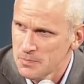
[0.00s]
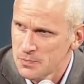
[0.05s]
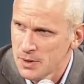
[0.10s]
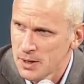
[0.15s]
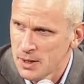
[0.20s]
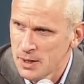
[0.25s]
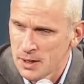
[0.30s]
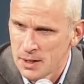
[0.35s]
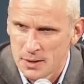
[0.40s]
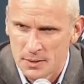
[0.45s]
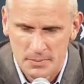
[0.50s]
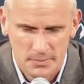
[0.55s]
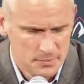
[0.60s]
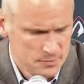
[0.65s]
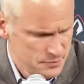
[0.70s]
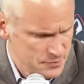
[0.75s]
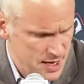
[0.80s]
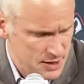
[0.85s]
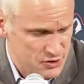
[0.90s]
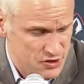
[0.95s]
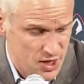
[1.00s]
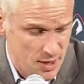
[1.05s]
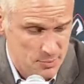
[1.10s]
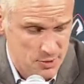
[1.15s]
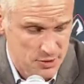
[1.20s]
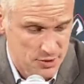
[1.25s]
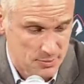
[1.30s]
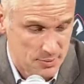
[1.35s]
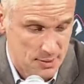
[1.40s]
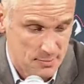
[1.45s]
um, now, some of
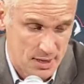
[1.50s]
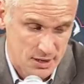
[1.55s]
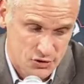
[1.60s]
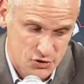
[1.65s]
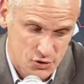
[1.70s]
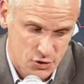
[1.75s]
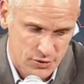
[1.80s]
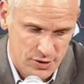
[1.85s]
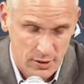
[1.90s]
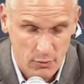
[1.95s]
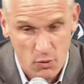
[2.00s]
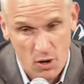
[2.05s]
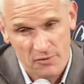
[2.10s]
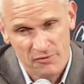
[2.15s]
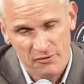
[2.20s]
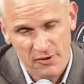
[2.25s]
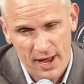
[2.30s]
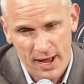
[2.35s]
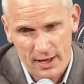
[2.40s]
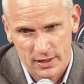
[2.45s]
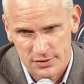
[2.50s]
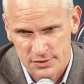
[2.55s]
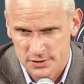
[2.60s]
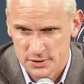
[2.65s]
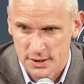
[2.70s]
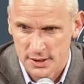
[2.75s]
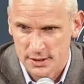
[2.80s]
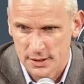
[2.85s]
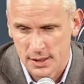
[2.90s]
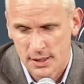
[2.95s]
them, I'm not sure they were fouls,
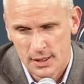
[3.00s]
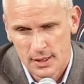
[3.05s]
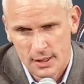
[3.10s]
like,